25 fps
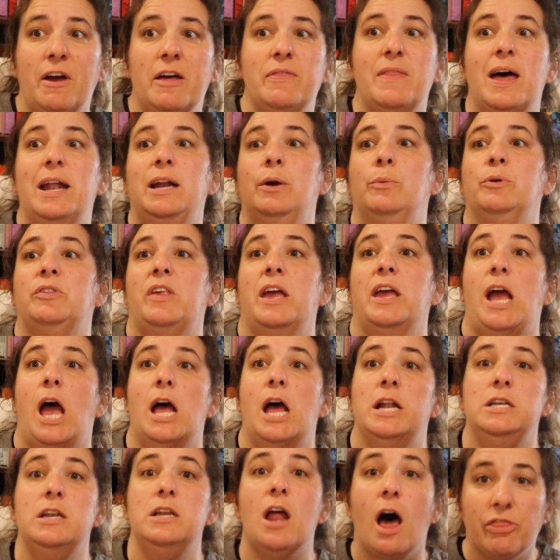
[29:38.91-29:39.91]
and then it was like
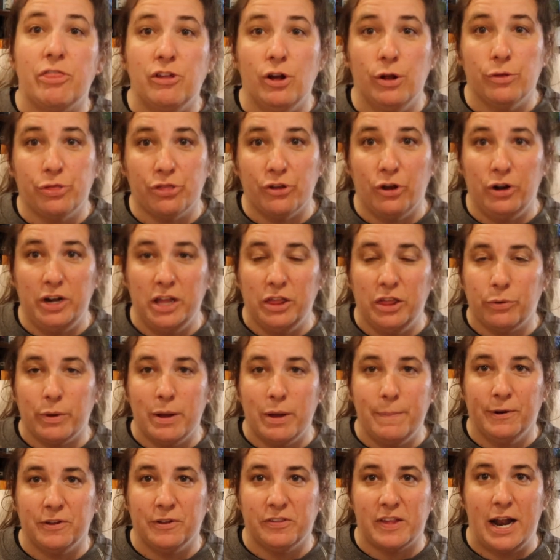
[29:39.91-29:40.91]
another
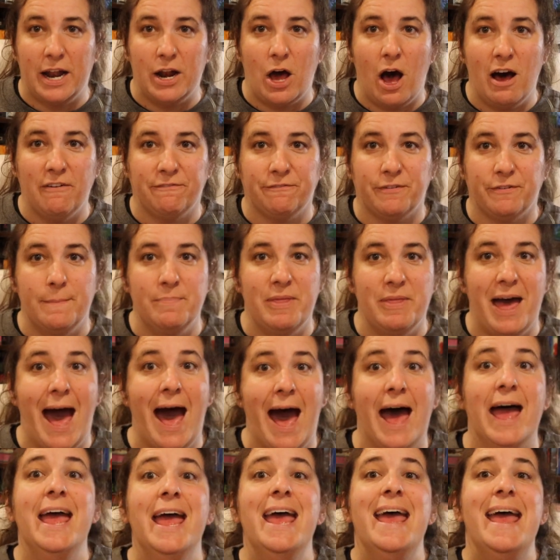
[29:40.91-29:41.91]
33% off from
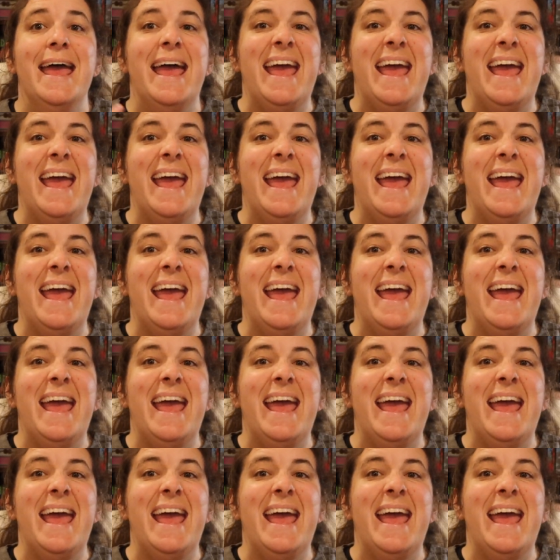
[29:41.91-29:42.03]
that.